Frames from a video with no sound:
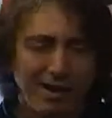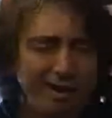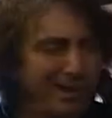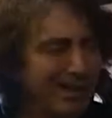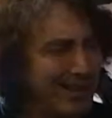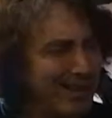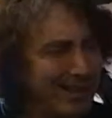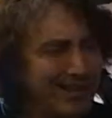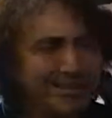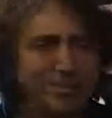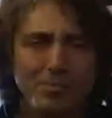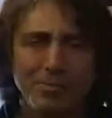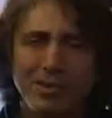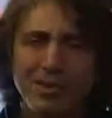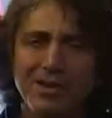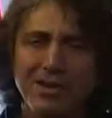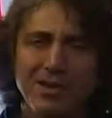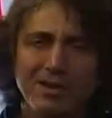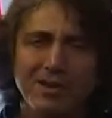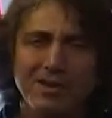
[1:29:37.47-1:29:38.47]
I like to
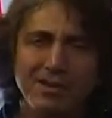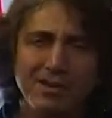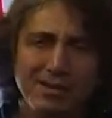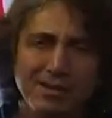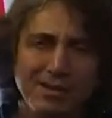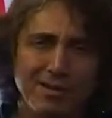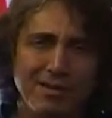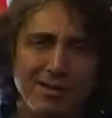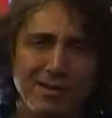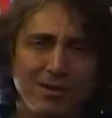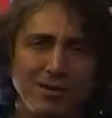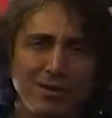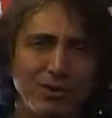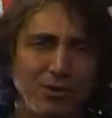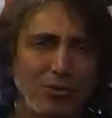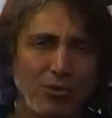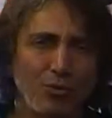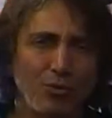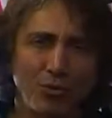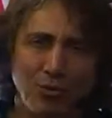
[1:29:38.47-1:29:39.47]
be
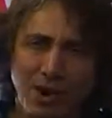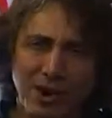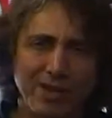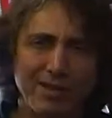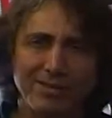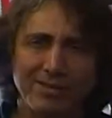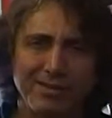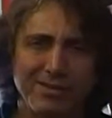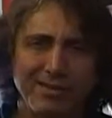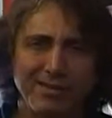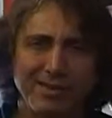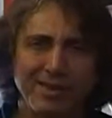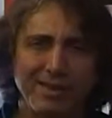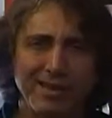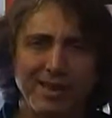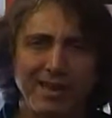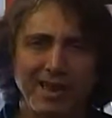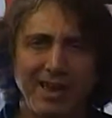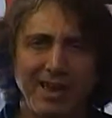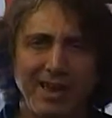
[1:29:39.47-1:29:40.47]
correct
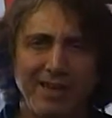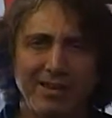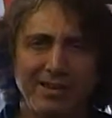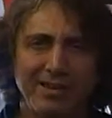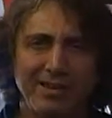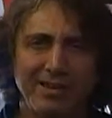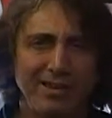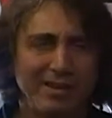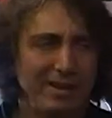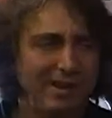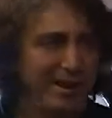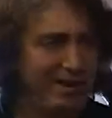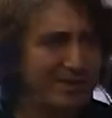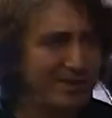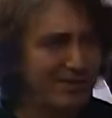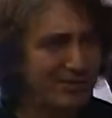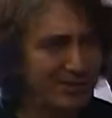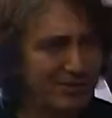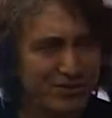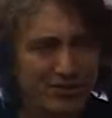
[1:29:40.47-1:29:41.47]
and and
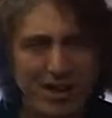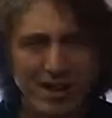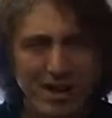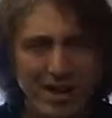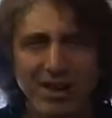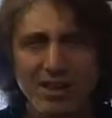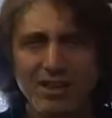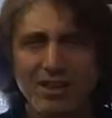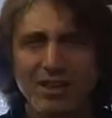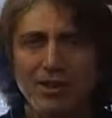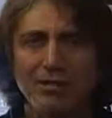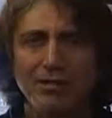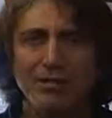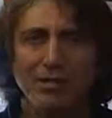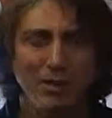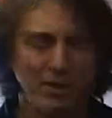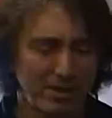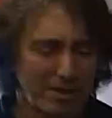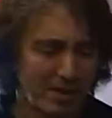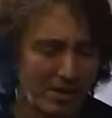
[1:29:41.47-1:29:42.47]

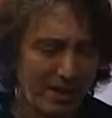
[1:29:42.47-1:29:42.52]
scientific